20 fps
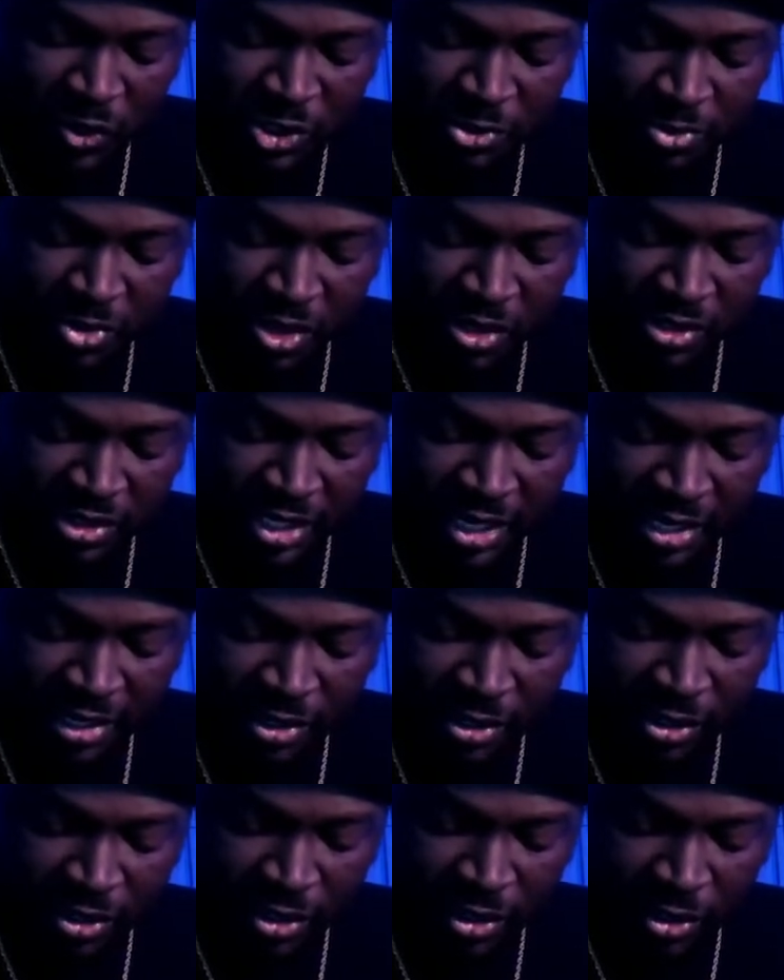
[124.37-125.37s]
smells like
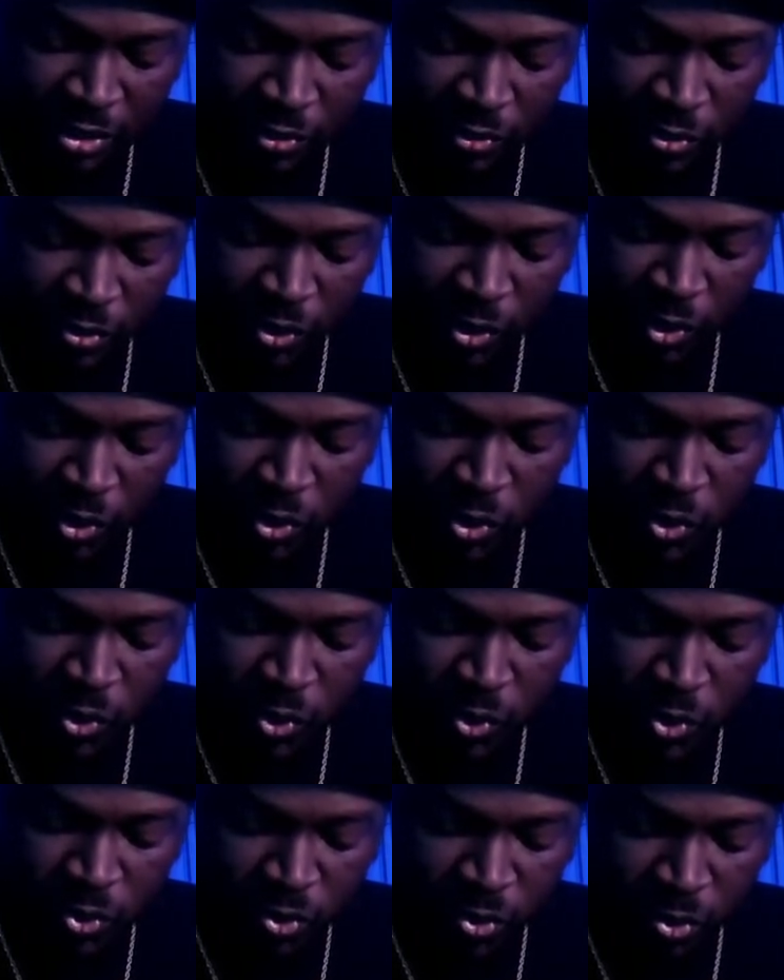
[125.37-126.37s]
a
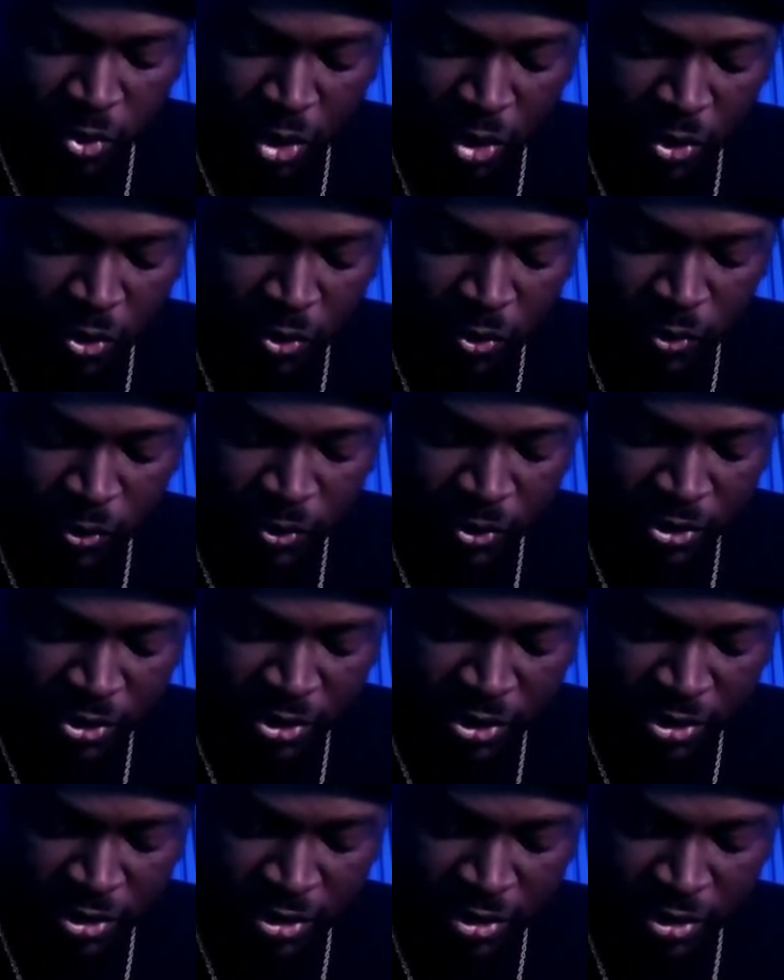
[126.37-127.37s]
oud
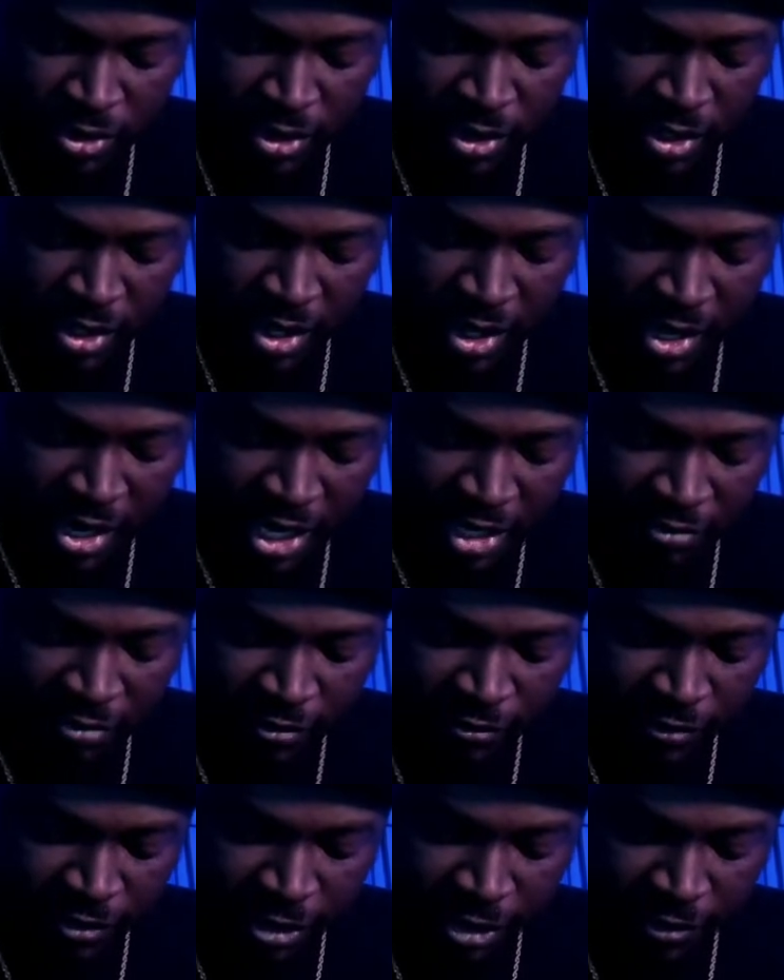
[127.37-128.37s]
rose kind of a
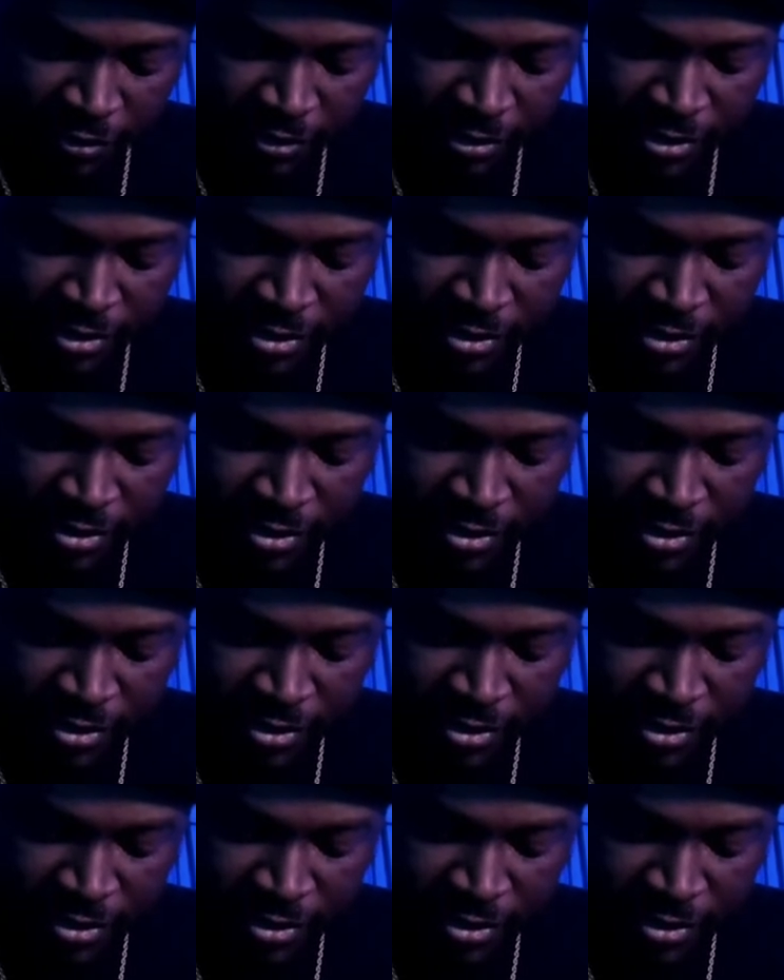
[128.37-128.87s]
fragrance.